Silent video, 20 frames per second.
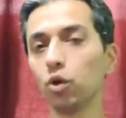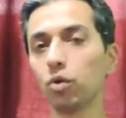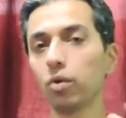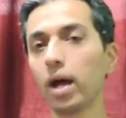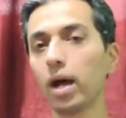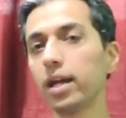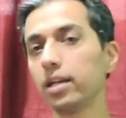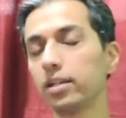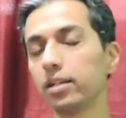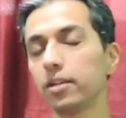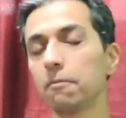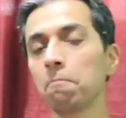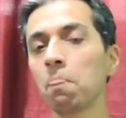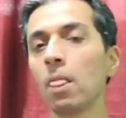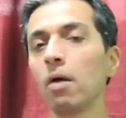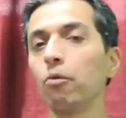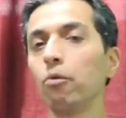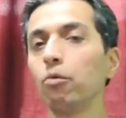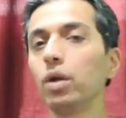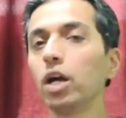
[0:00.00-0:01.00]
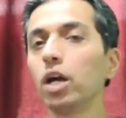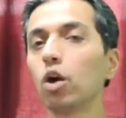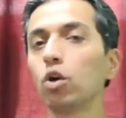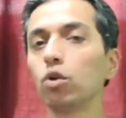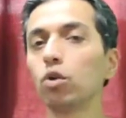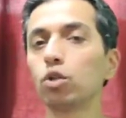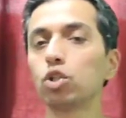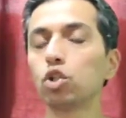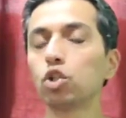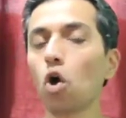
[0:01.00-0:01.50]
You're right. We are
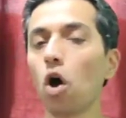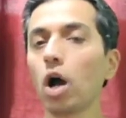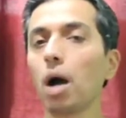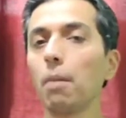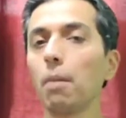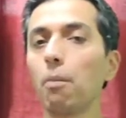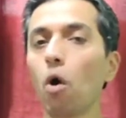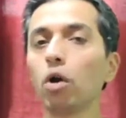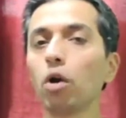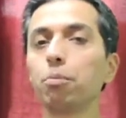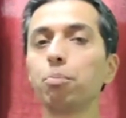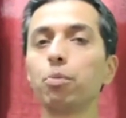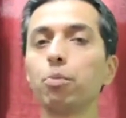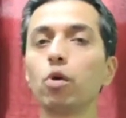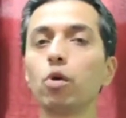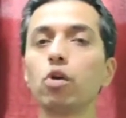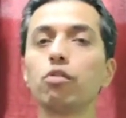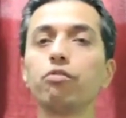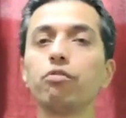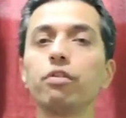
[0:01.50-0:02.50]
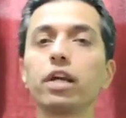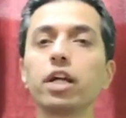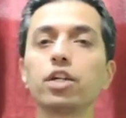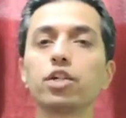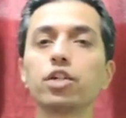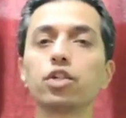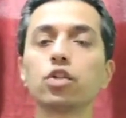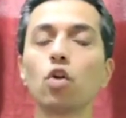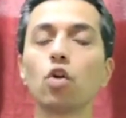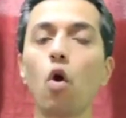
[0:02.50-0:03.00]
going to talk about
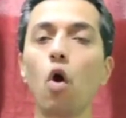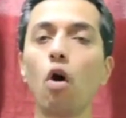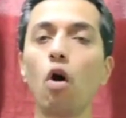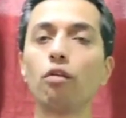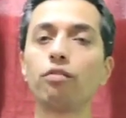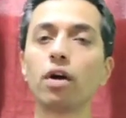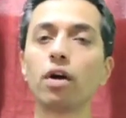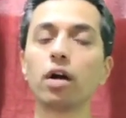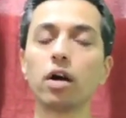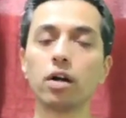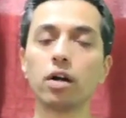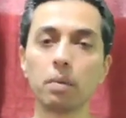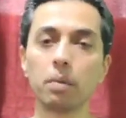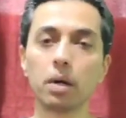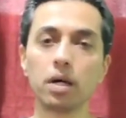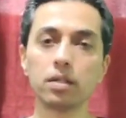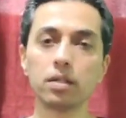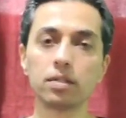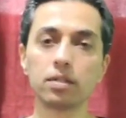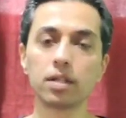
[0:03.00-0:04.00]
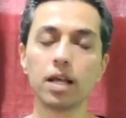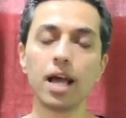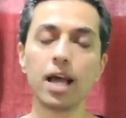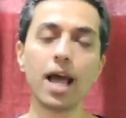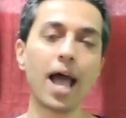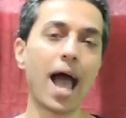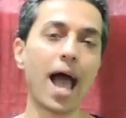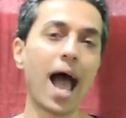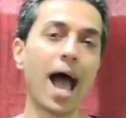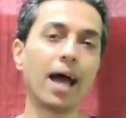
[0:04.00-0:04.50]
purification of our karmas
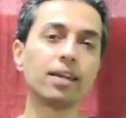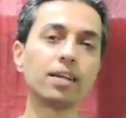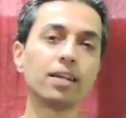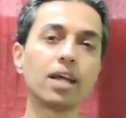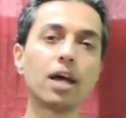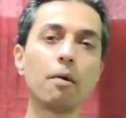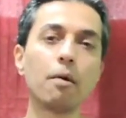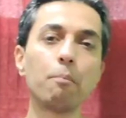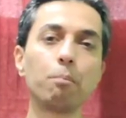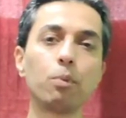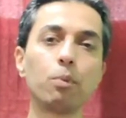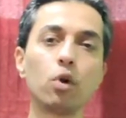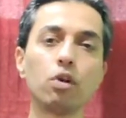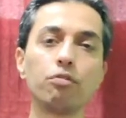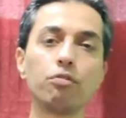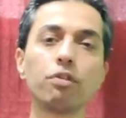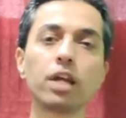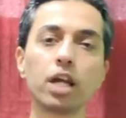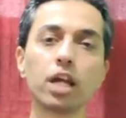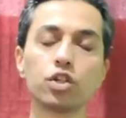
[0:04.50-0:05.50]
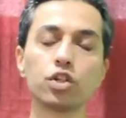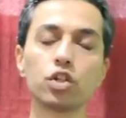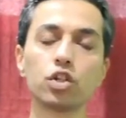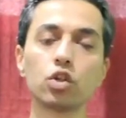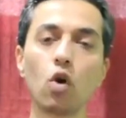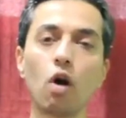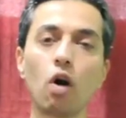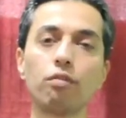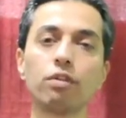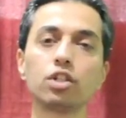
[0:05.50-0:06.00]
and
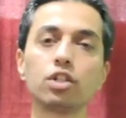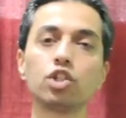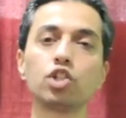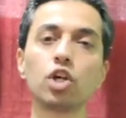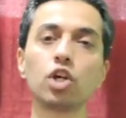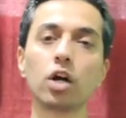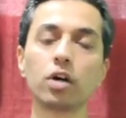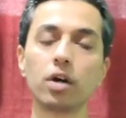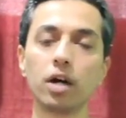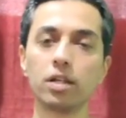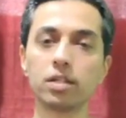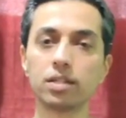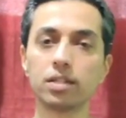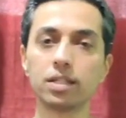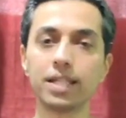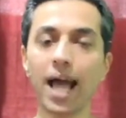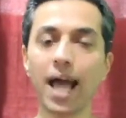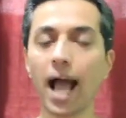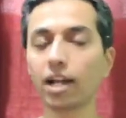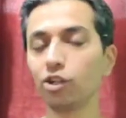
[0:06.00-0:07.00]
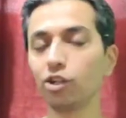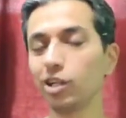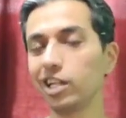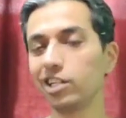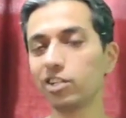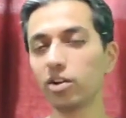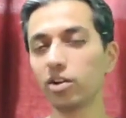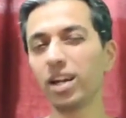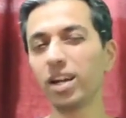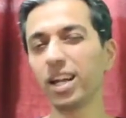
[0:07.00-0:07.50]
purification of our chakras. They're
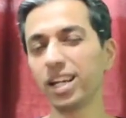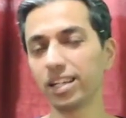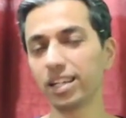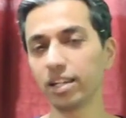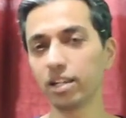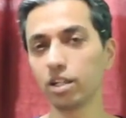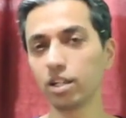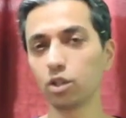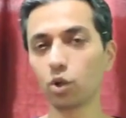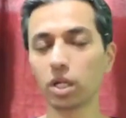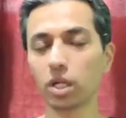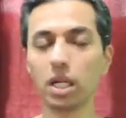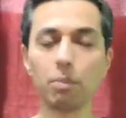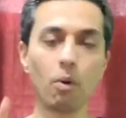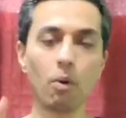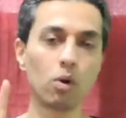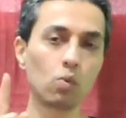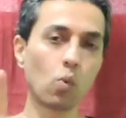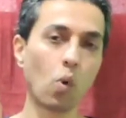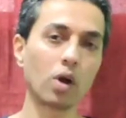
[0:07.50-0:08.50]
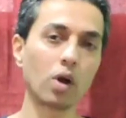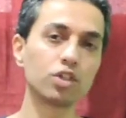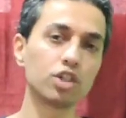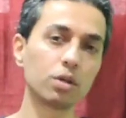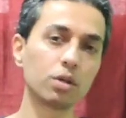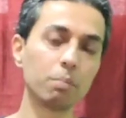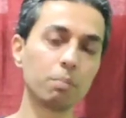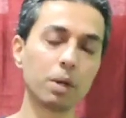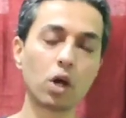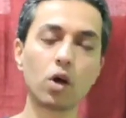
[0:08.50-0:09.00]
actually interrelated. So keep on
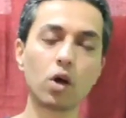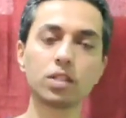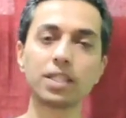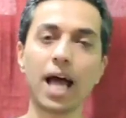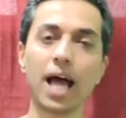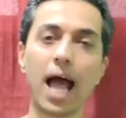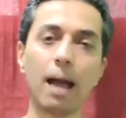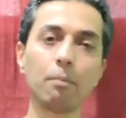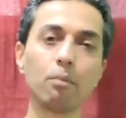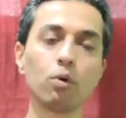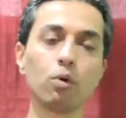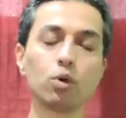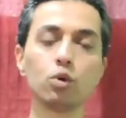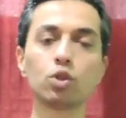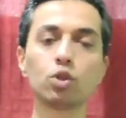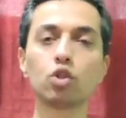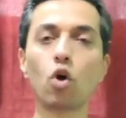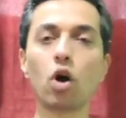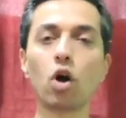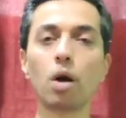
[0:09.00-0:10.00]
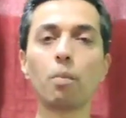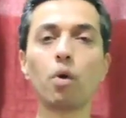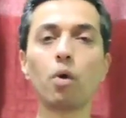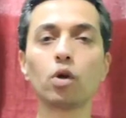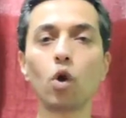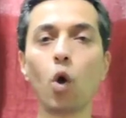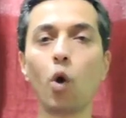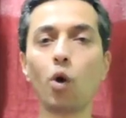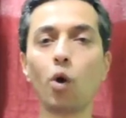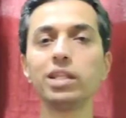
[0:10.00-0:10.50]
watching because I'm going to talk
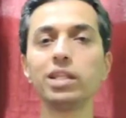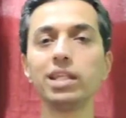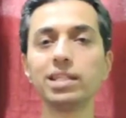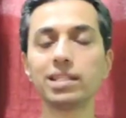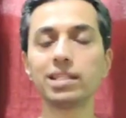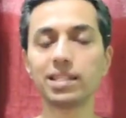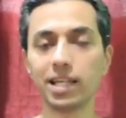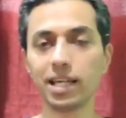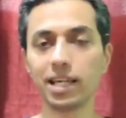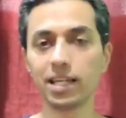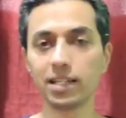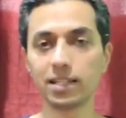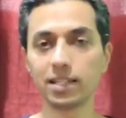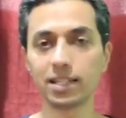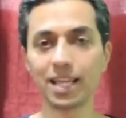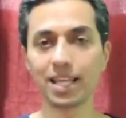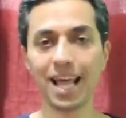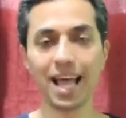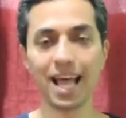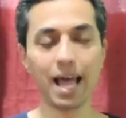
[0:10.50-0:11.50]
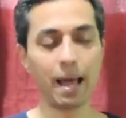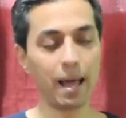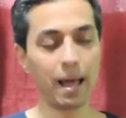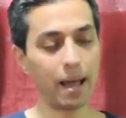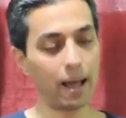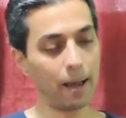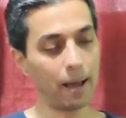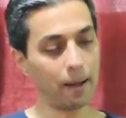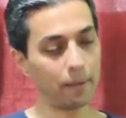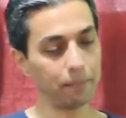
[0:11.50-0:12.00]
about all these things
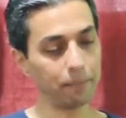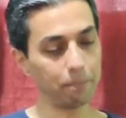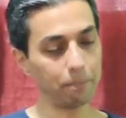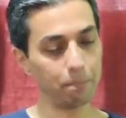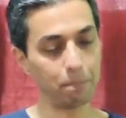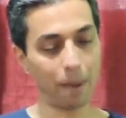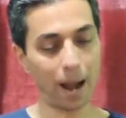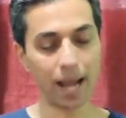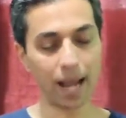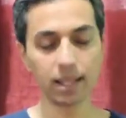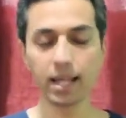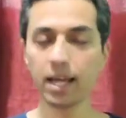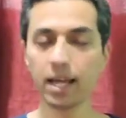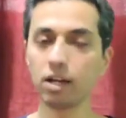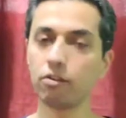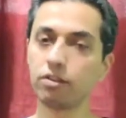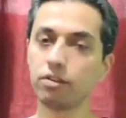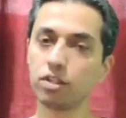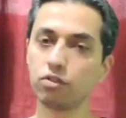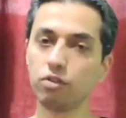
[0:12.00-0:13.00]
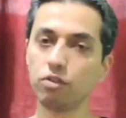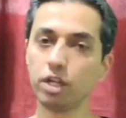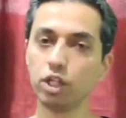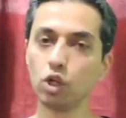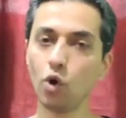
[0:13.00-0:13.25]
by the end of this